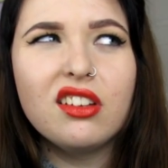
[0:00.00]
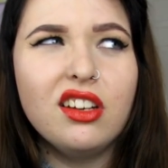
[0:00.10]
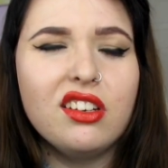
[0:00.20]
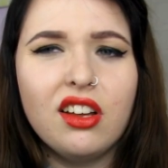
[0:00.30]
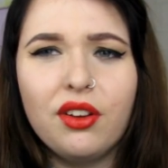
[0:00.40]
I
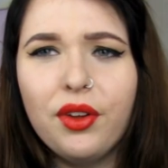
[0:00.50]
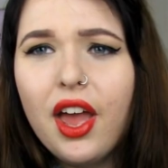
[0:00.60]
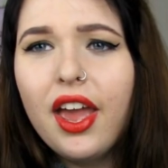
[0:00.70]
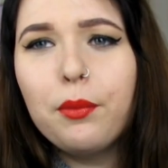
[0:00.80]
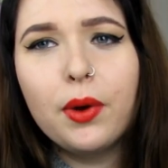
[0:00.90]
don't know.
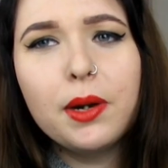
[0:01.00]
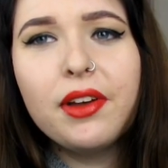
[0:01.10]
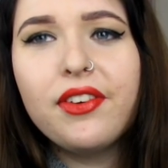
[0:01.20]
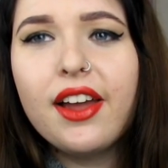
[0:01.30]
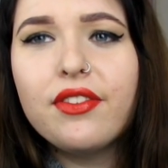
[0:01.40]
One of my
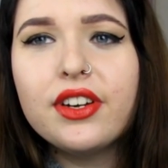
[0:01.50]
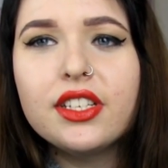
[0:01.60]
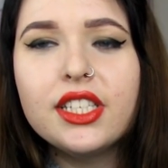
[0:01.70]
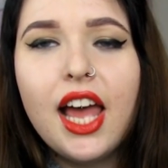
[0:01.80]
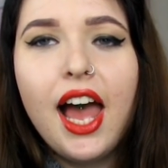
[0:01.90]
favourites.